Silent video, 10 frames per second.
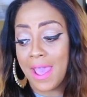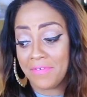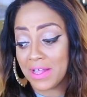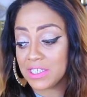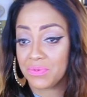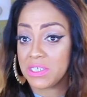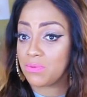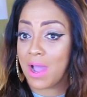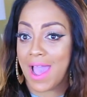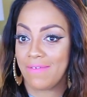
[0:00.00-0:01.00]
And that's the
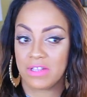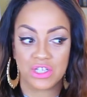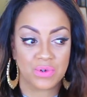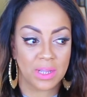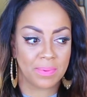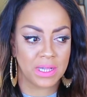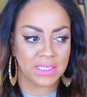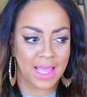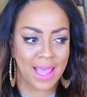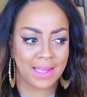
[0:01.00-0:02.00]
reason why I have to drink
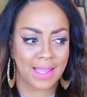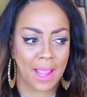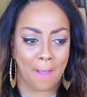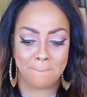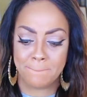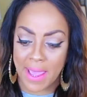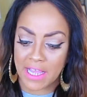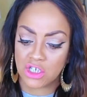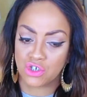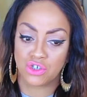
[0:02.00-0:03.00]
because I had like
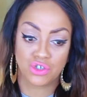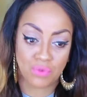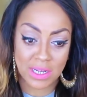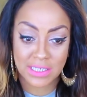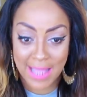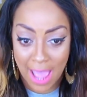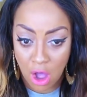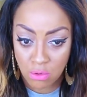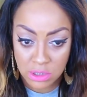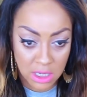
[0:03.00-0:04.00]
major stress
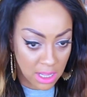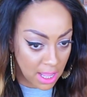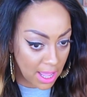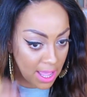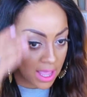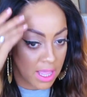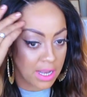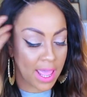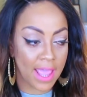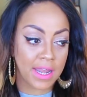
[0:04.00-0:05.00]
out
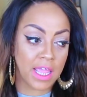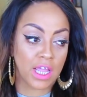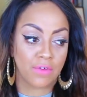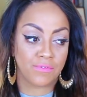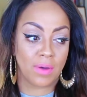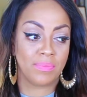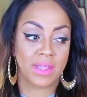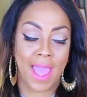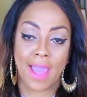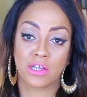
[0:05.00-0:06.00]
and headache from
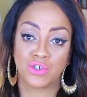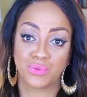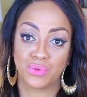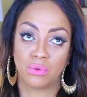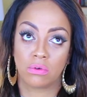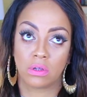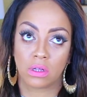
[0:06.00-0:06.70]
the actual